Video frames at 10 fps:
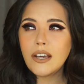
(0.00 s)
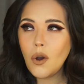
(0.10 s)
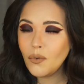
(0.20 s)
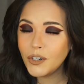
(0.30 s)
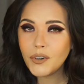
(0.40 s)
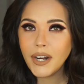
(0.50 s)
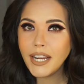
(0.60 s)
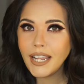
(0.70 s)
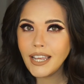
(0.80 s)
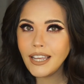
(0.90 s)
over
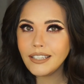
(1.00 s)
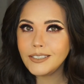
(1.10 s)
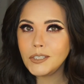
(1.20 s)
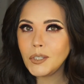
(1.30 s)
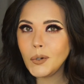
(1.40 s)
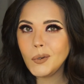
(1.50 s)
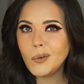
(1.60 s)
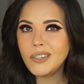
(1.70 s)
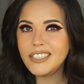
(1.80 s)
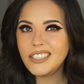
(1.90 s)
drying,
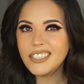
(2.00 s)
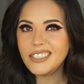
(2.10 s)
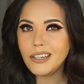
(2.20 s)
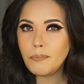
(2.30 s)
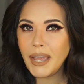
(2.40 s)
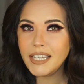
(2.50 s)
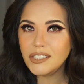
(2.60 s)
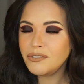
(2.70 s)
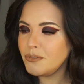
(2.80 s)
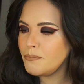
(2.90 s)
so it's just a
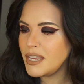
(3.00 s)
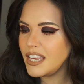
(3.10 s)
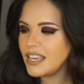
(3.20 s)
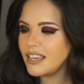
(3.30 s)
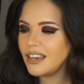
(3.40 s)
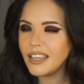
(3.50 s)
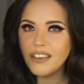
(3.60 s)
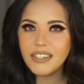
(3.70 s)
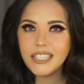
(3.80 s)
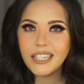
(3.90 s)
pass from me. I
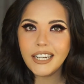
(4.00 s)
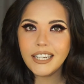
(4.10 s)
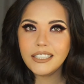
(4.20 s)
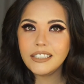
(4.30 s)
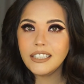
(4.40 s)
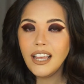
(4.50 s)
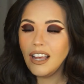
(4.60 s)
gave it a chance.